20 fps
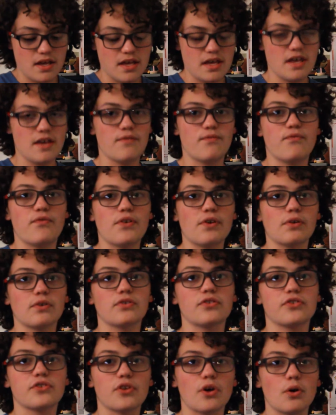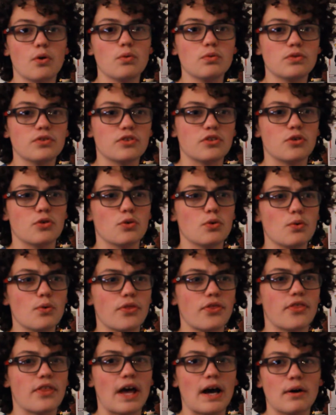it feels so
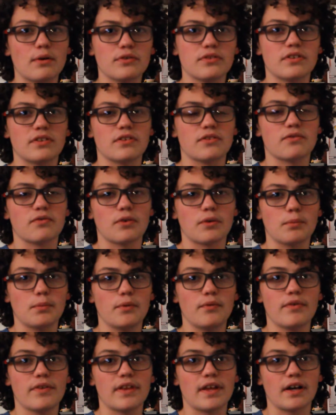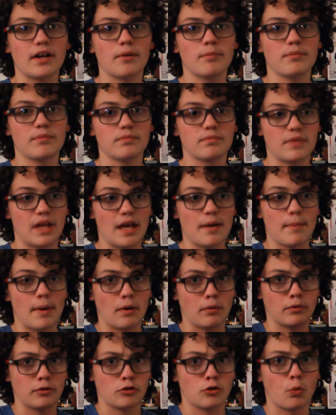2000s for a movie that came
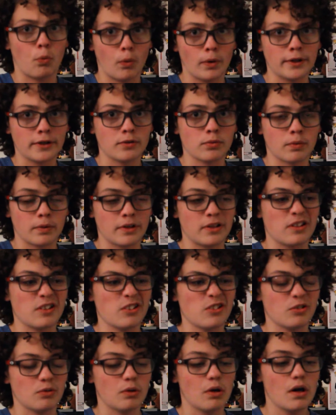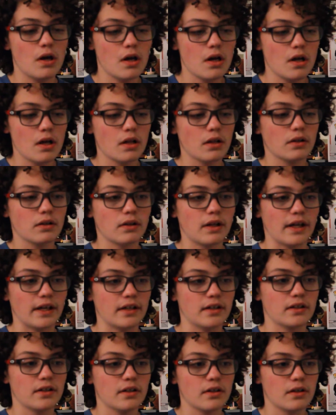out in 2022.
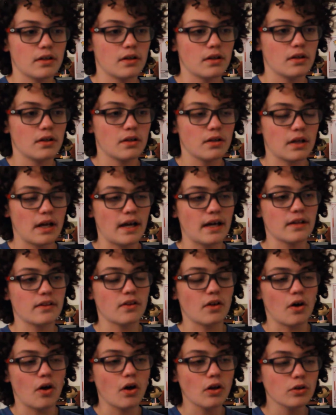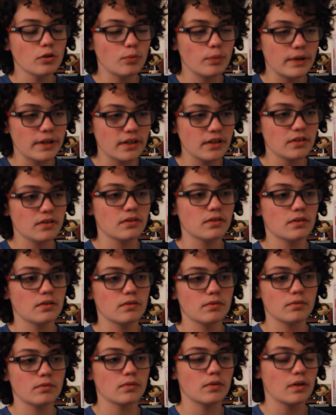Like, the Halloween,
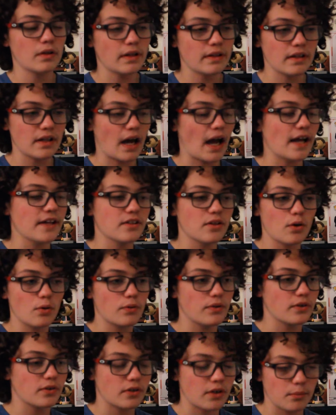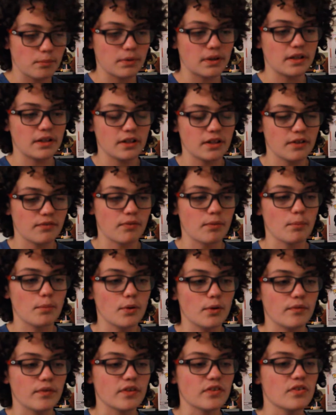I know they're completely different
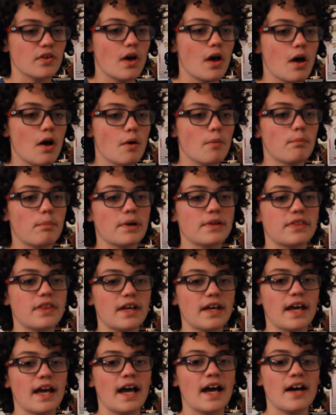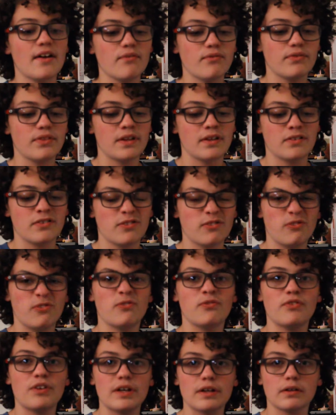movies, but they have this
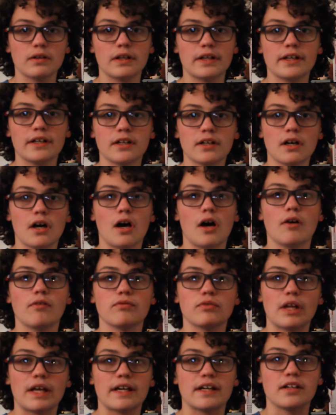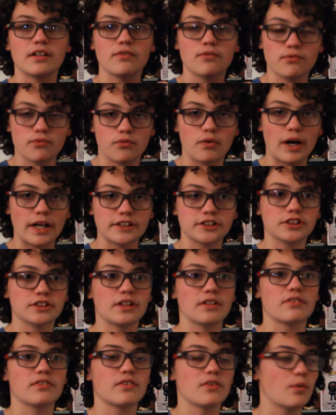feeling of, like,
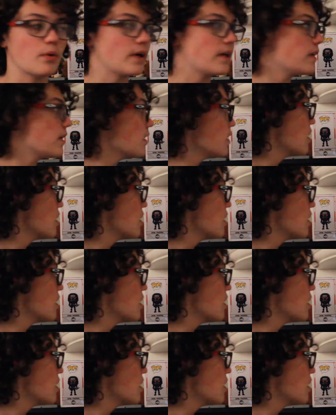freshness to it.